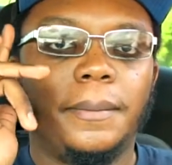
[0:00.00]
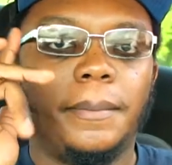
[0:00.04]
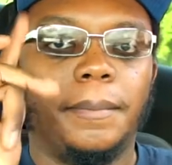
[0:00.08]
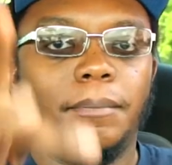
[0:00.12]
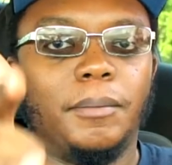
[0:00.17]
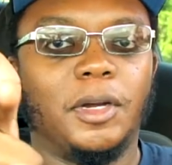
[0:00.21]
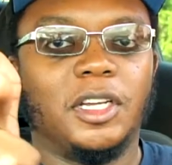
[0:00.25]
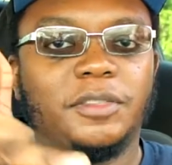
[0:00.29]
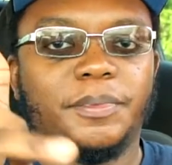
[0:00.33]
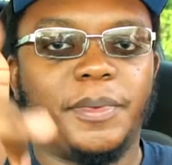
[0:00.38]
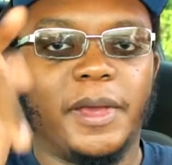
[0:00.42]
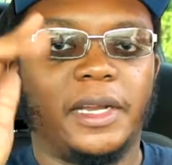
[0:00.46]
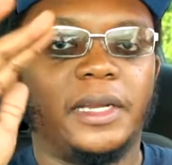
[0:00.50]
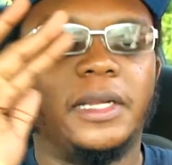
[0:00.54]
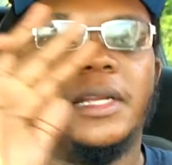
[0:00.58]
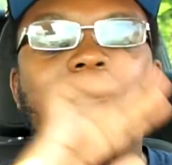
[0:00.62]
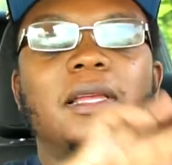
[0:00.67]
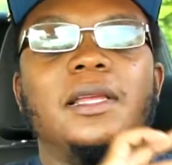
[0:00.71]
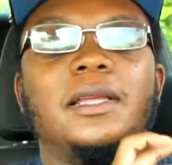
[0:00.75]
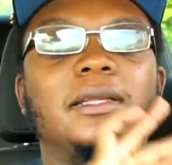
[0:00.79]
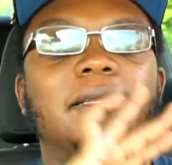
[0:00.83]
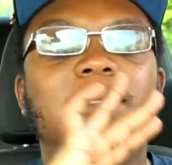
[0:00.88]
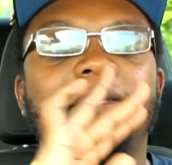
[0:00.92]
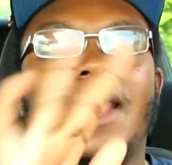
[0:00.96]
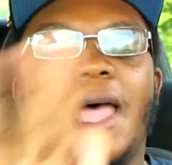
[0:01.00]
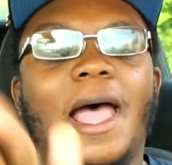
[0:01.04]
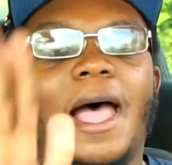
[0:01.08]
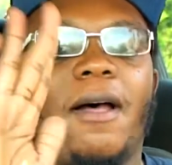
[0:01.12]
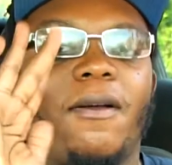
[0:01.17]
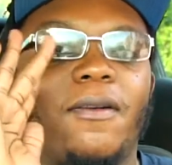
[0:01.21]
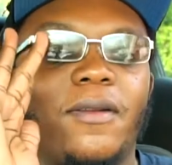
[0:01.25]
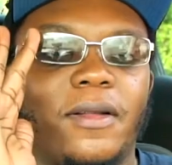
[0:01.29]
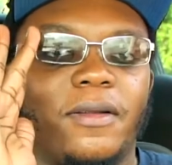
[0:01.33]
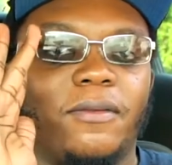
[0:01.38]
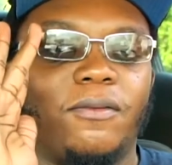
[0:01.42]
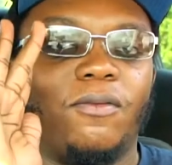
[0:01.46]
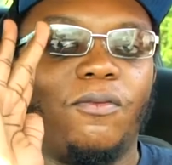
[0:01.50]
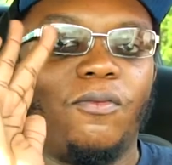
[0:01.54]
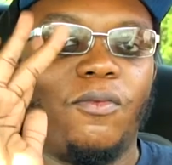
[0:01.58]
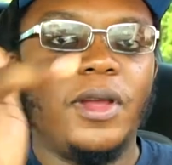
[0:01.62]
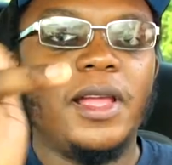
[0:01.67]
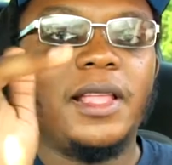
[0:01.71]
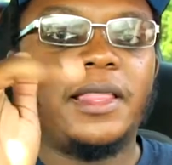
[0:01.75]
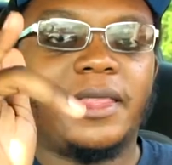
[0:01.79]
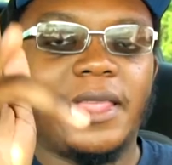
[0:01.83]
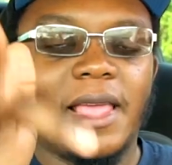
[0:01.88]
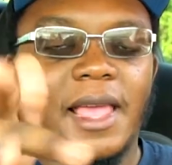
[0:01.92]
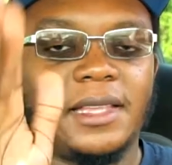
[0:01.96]
Much better. Now,
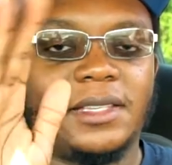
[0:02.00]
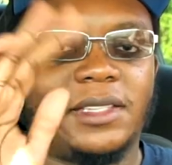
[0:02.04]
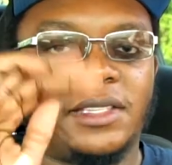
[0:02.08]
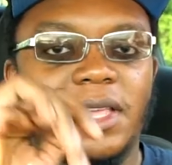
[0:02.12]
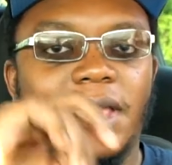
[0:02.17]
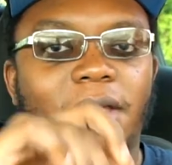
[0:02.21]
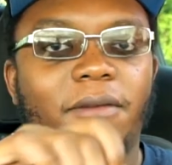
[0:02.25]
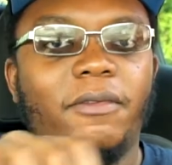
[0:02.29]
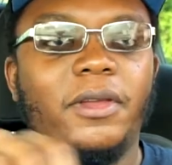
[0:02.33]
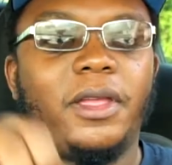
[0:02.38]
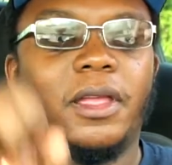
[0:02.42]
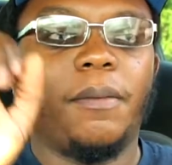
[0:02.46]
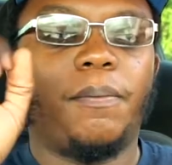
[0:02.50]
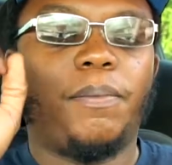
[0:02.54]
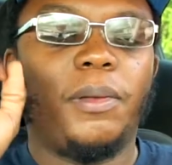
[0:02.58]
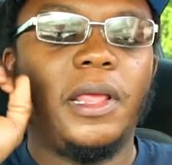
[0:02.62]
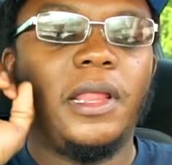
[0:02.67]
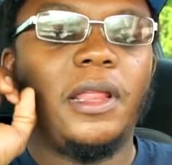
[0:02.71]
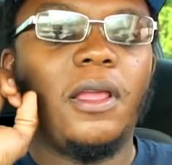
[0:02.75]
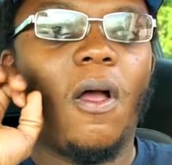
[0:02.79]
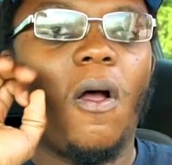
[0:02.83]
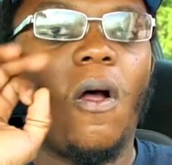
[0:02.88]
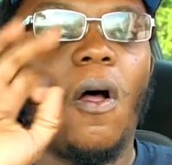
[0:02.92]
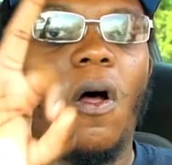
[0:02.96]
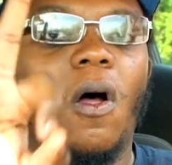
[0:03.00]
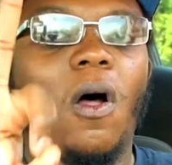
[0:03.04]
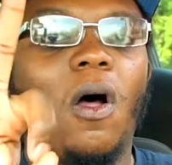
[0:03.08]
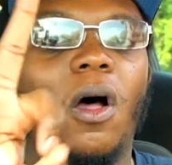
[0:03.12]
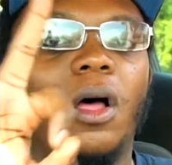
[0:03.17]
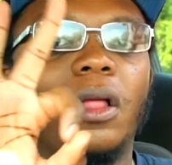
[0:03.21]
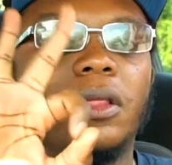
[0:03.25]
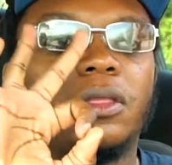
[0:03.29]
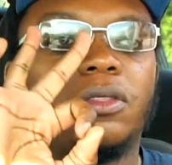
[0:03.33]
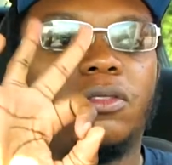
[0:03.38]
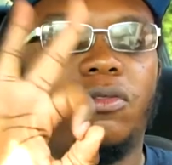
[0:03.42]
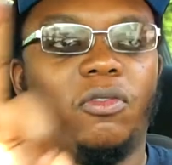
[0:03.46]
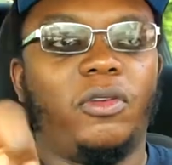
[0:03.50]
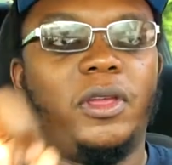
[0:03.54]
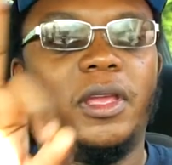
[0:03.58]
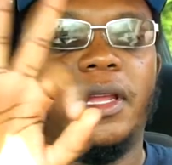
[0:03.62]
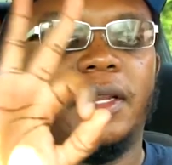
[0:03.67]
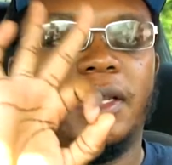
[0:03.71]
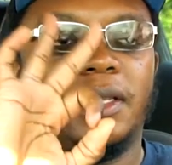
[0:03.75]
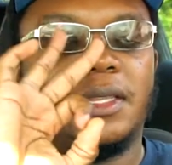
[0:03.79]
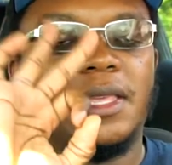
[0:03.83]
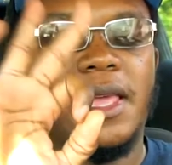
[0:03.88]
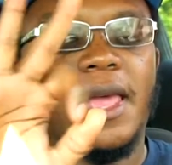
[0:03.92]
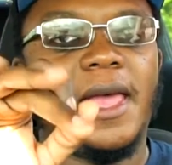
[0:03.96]
with that said, we completed all three
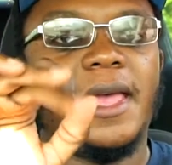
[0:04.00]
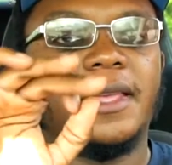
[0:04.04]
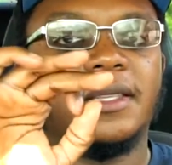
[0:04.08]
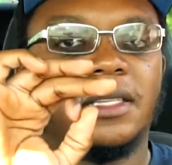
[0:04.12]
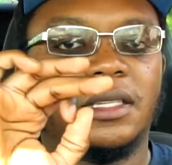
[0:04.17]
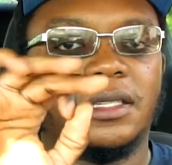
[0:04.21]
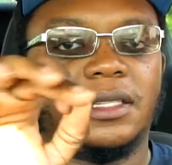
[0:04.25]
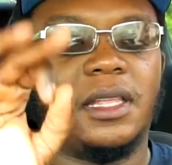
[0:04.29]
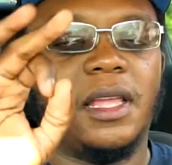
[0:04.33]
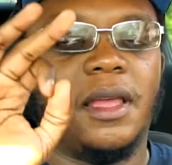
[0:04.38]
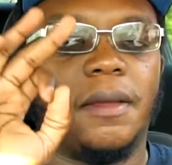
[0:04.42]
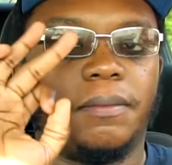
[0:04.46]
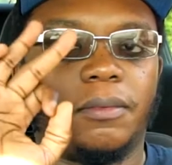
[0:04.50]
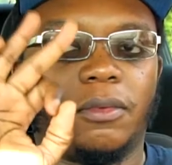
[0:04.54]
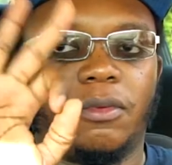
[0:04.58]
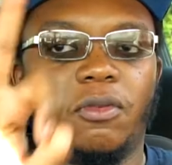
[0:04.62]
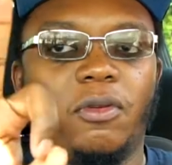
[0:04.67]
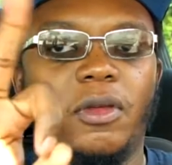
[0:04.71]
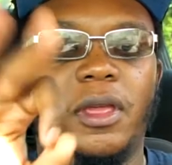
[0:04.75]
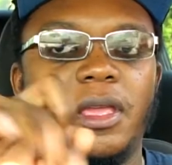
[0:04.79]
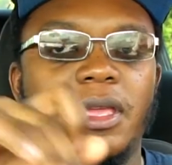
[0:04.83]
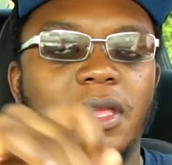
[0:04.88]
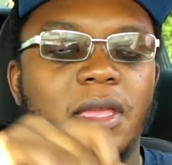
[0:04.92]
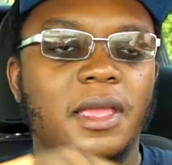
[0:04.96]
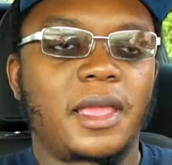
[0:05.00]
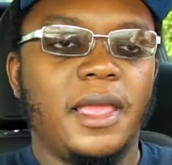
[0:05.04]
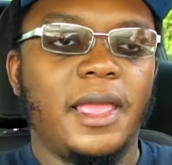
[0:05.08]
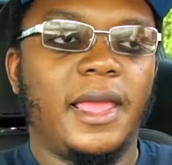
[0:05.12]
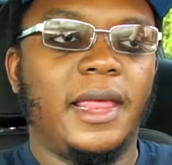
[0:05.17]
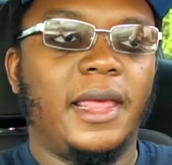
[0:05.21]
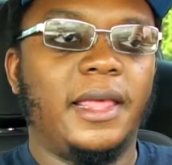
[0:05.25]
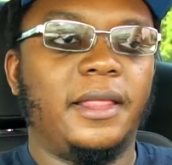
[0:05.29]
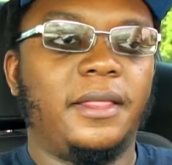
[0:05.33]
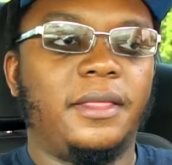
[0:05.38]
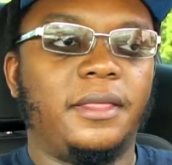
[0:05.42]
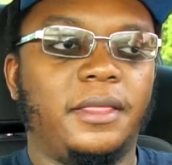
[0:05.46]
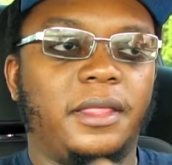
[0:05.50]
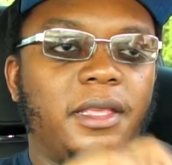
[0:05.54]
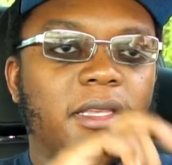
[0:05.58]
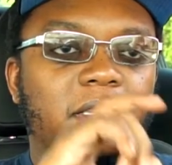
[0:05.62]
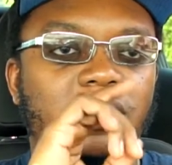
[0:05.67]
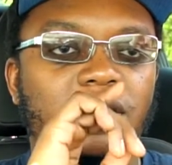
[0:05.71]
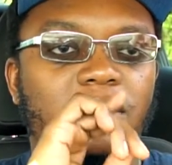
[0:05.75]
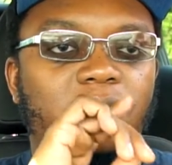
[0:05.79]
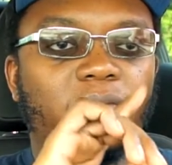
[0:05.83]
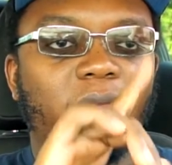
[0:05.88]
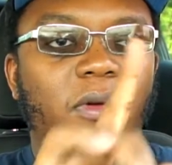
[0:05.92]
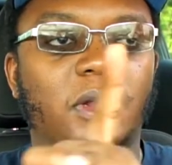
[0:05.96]
of the tasks in step three, and
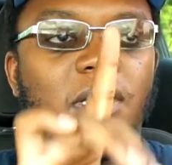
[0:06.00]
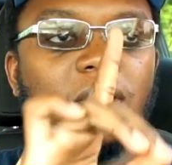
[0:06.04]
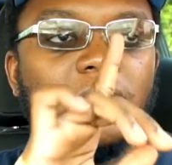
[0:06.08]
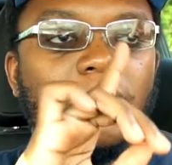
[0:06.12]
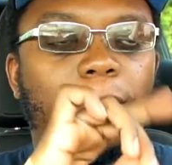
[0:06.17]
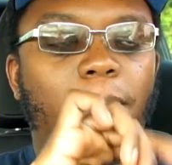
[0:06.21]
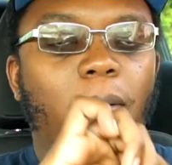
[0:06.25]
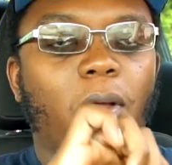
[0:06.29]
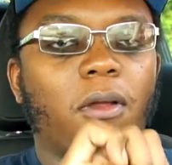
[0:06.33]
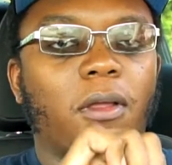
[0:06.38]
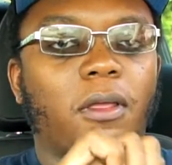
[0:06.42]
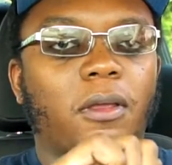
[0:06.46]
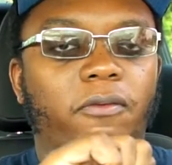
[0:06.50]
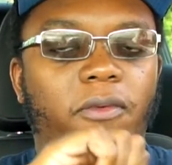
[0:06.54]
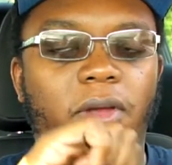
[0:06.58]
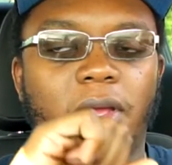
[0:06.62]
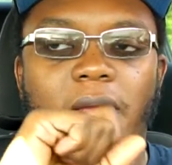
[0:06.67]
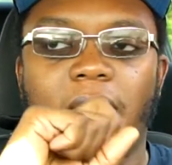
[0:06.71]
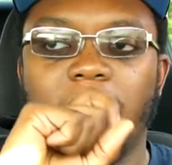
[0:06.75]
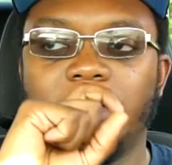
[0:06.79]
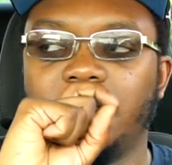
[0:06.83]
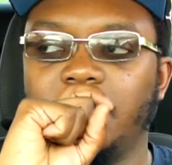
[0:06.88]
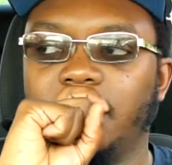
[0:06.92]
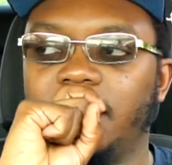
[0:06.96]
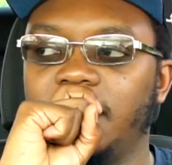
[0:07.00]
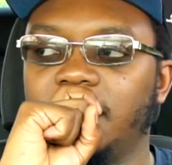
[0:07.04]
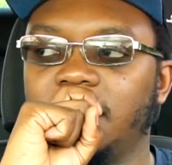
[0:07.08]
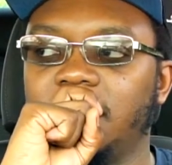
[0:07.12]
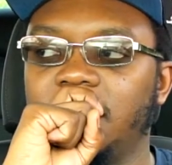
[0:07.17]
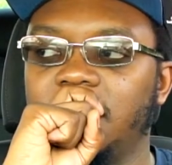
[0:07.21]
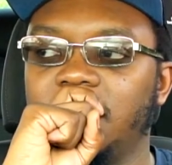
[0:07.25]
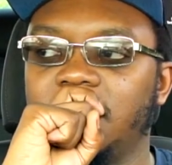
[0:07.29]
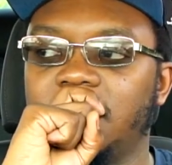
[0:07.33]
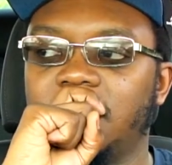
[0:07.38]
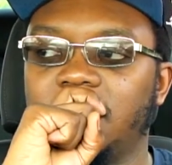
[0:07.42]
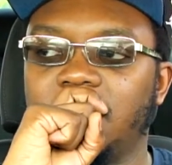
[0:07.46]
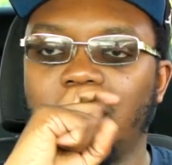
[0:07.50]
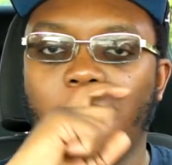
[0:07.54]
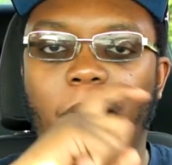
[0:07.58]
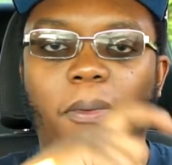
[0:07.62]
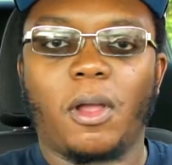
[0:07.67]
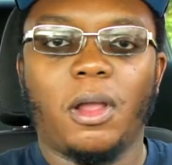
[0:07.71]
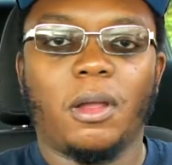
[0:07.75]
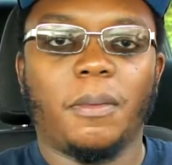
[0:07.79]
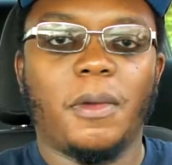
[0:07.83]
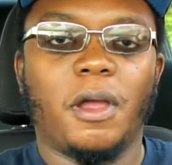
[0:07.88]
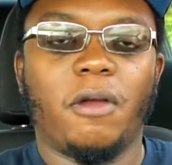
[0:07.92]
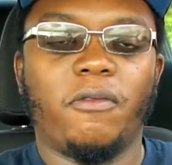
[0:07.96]
this is one of the Pokemon. Well, actually, this is the
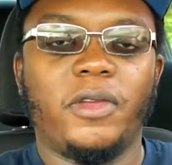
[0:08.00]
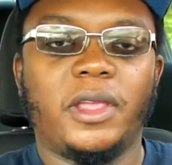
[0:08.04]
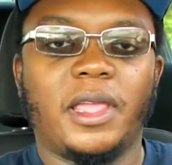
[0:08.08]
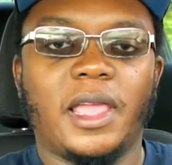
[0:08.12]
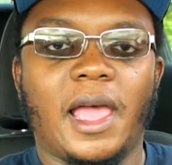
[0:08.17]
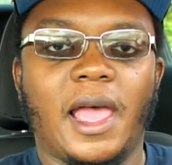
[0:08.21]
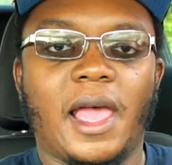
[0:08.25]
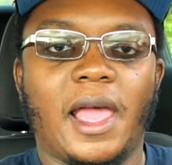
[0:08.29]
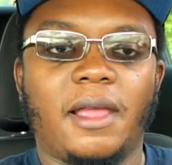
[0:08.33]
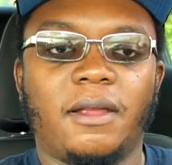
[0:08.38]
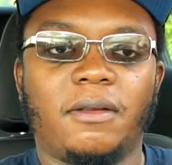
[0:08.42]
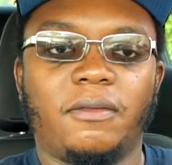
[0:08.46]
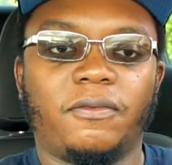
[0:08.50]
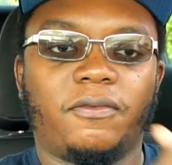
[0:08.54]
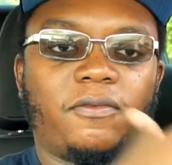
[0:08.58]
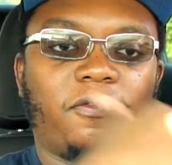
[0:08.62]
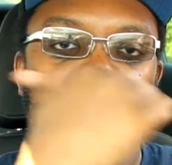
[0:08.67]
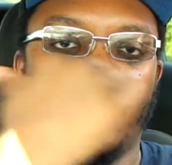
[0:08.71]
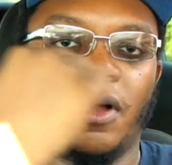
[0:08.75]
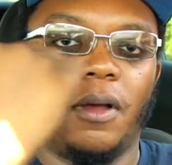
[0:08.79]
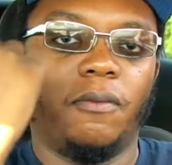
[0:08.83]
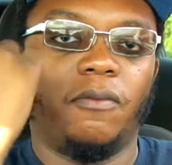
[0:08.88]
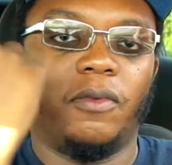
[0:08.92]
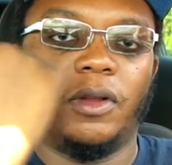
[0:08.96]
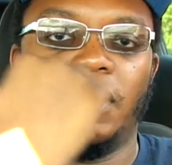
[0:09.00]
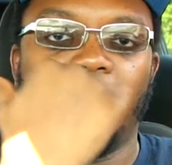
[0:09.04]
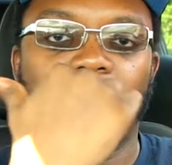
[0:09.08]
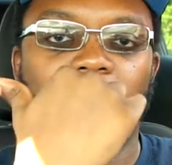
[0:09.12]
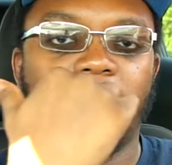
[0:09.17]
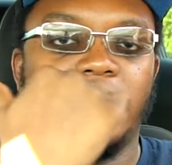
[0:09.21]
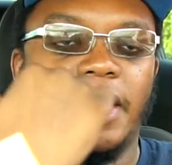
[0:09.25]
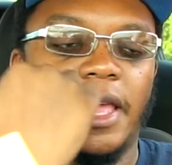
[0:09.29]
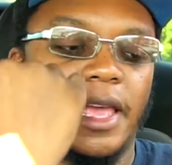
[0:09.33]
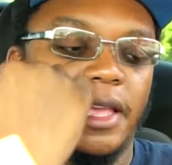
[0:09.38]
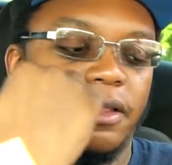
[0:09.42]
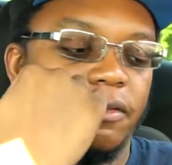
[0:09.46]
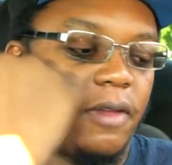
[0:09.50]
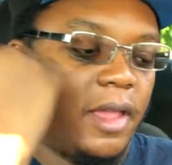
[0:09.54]
Pokemon we got from one of the tasks